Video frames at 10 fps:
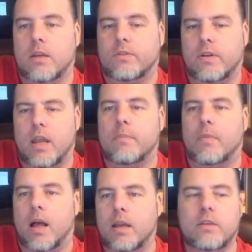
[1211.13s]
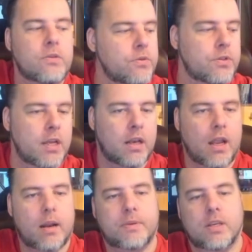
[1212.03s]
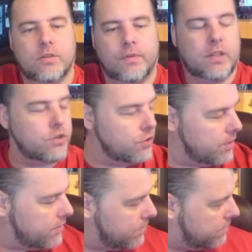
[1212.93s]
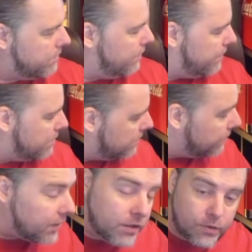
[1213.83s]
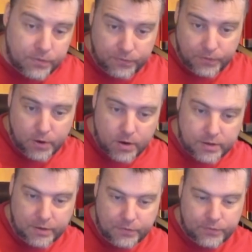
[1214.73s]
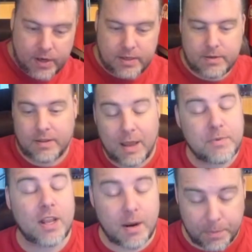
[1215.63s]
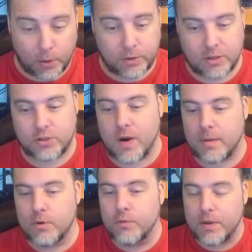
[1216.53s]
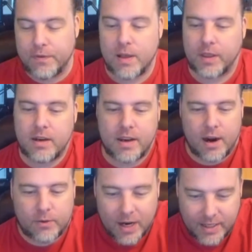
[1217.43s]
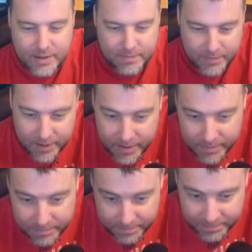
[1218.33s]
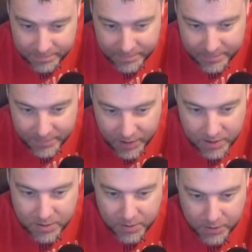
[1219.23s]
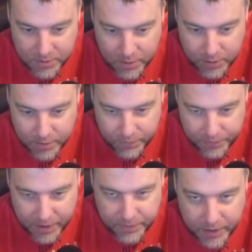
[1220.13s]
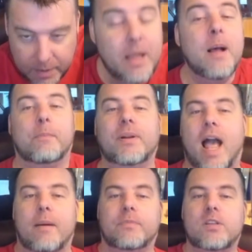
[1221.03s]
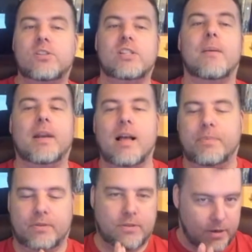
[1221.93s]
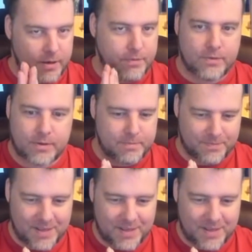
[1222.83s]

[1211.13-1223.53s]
So yeah, I do see a lot of potential for this unit. Oh, found something in your fur, little friend. And that was not a Bolt and Strike move we found in there, right? Oh, you're looking so cute and fluffy. But yeah, to sum it up, sorry for...